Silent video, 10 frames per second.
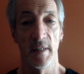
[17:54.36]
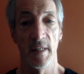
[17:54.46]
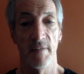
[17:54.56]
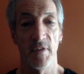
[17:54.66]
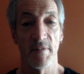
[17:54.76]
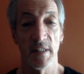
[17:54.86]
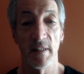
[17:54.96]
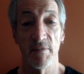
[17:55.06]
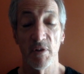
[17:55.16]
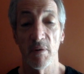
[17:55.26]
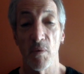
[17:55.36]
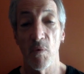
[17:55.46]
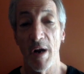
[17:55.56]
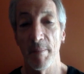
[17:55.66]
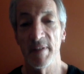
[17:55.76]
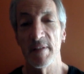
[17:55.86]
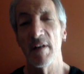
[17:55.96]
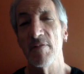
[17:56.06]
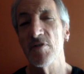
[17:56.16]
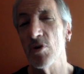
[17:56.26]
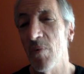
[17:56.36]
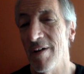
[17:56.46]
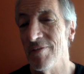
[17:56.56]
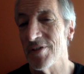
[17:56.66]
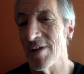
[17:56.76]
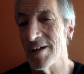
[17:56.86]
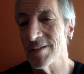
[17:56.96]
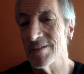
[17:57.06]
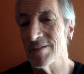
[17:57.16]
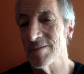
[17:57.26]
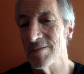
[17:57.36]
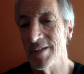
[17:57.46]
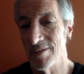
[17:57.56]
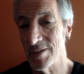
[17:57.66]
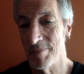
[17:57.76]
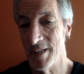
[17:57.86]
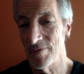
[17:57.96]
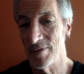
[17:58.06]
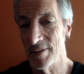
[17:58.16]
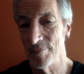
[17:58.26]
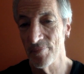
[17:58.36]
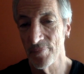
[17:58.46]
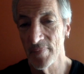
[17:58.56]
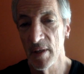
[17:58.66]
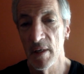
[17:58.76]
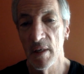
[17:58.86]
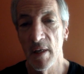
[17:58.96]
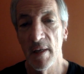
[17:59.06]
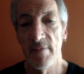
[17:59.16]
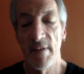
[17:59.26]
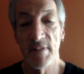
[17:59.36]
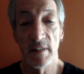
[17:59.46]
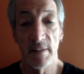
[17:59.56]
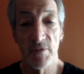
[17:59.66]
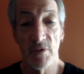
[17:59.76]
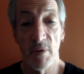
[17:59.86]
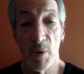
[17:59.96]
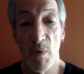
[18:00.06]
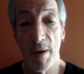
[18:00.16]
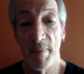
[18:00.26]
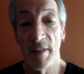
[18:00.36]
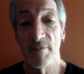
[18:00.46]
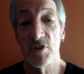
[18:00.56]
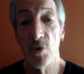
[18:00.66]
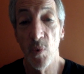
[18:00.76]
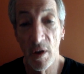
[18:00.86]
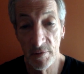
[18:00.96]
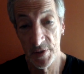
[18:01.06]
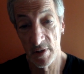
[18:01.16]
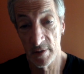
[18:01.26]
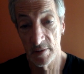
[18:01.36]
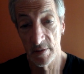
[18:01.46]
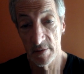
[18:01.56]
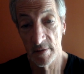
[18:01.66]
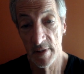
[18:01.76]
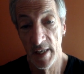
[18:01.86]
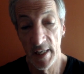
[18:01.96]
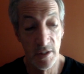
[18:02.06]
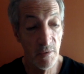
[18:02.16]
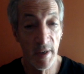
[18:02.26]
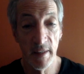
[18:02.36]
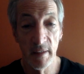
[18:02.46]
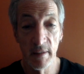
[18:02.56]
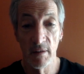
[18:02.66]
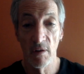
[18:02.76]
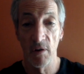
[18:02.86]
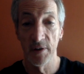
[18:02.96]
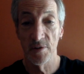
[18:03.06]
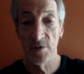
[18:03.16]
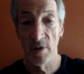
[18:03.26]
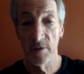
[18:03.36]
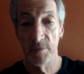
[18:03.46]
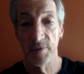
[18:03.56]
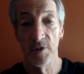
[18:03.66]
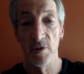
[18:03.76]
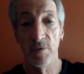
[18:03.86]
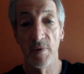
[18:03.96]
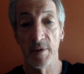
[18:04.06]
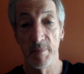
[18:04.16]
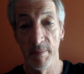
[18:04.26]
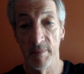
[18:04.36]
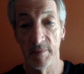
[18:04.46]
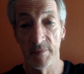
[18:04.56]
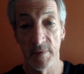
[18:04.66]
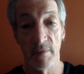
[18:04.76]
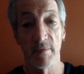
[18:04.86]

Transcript: If you have a delivery requirement of 12 songs, and here's some math for you. If you have a delivery requirement of 12 songs, and you write all your songs with 2 other people, so